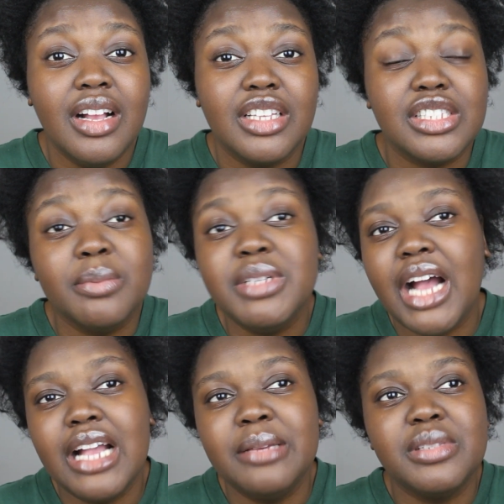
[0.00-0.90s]

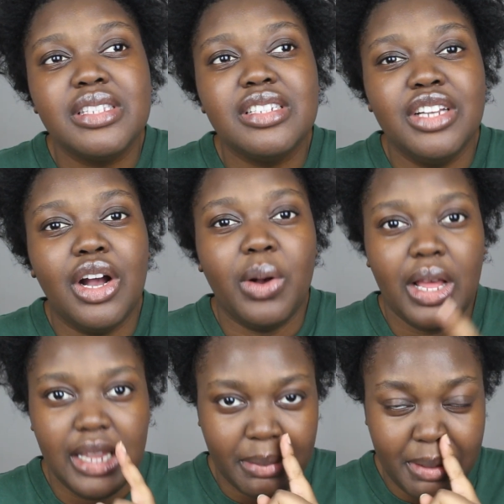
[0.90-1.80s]
Sometimes, you know, a
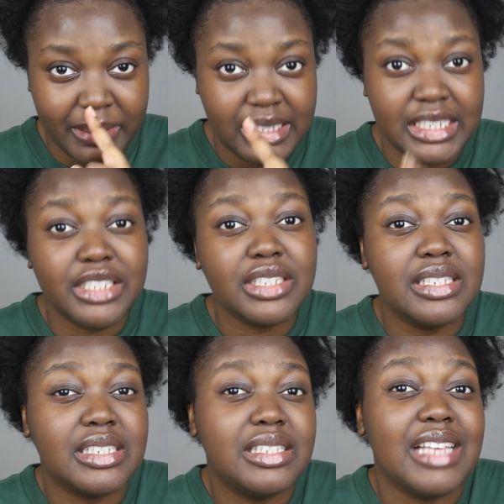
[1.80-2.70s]
lot of people see your
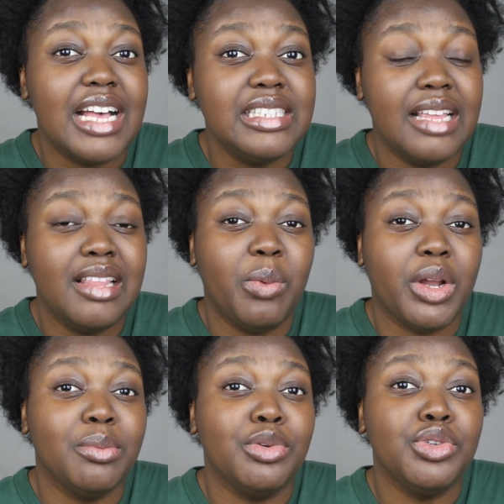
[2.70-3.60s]
success and they want
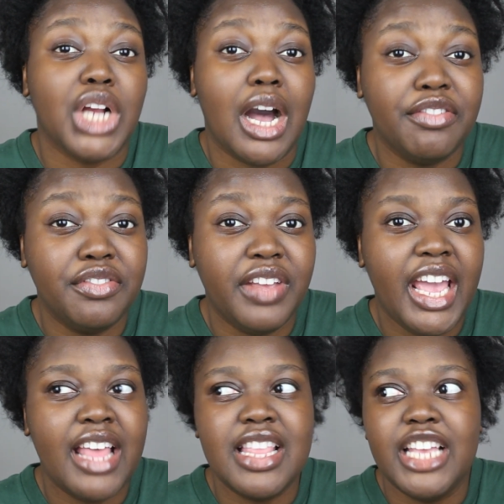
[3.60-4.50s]
to mooch off of it,
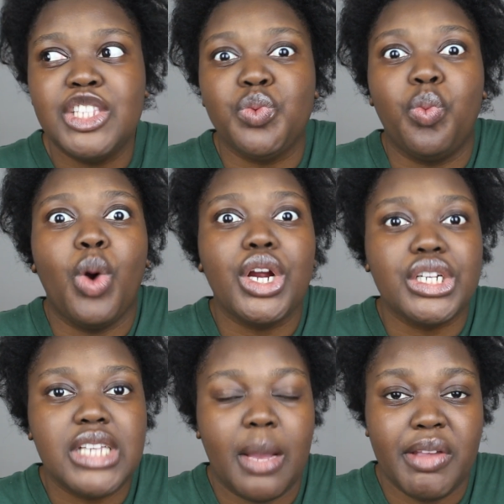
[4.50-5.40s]
and it's worse
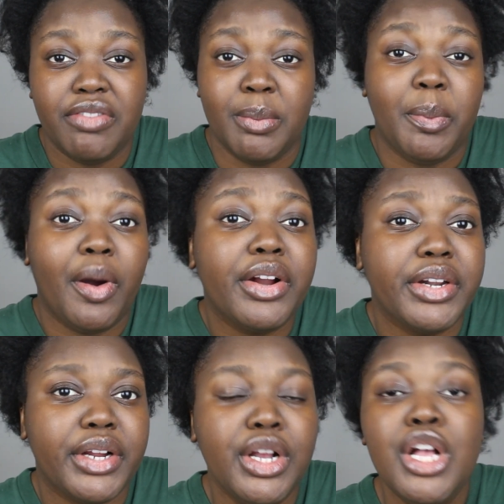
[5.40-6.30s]
coming from a
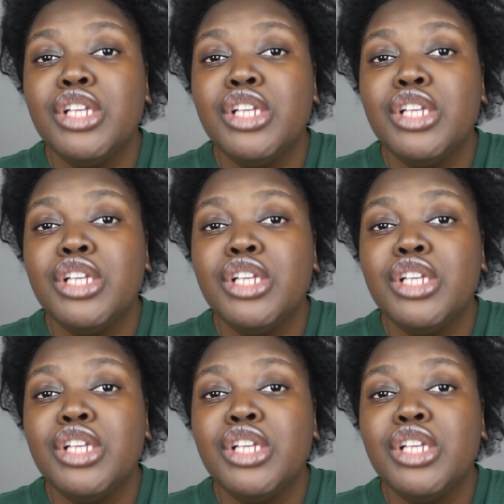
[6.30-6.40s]
partner.